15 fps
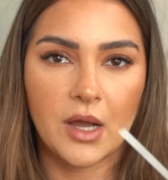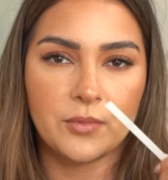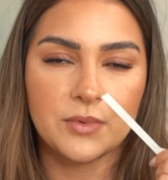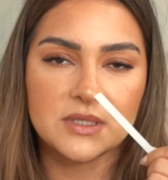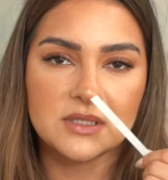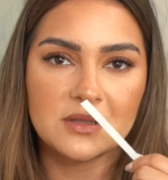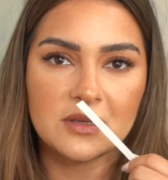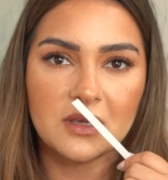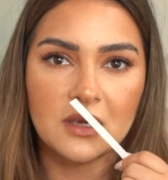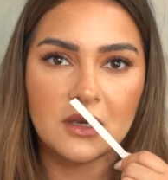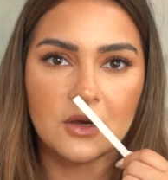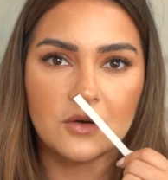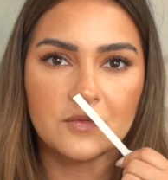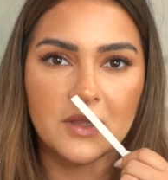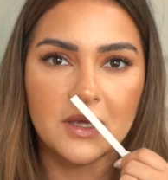I was
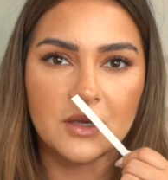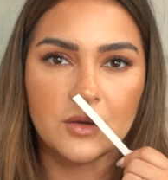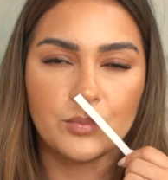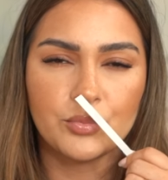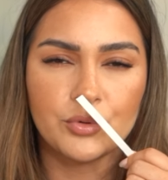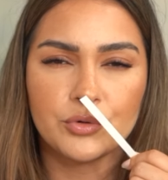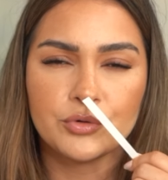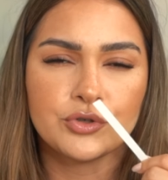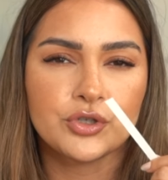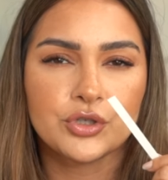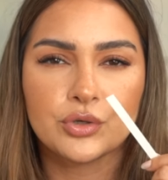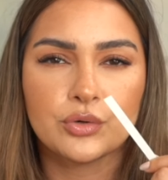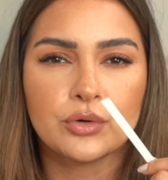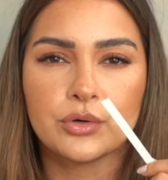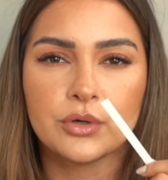thinking of like a burnt
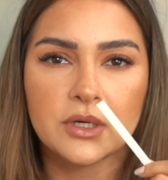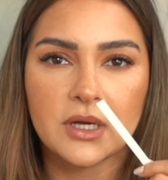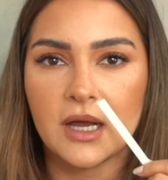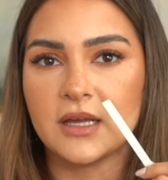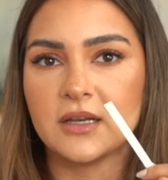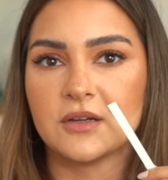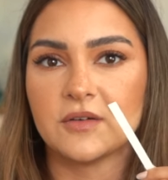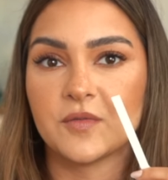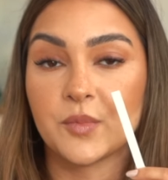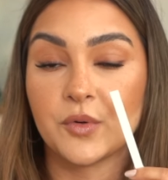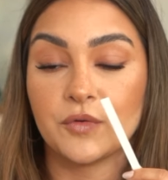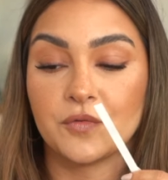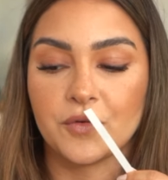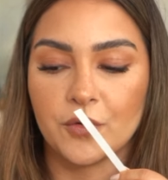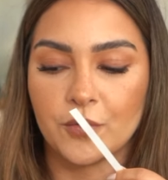sugar kind of
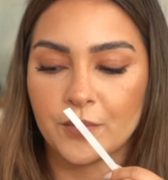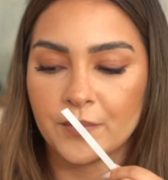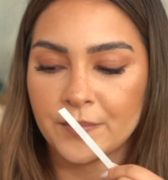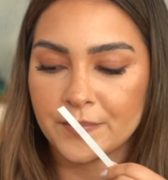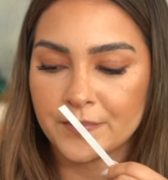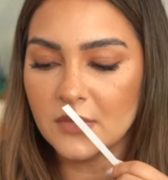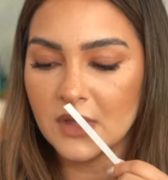perfume.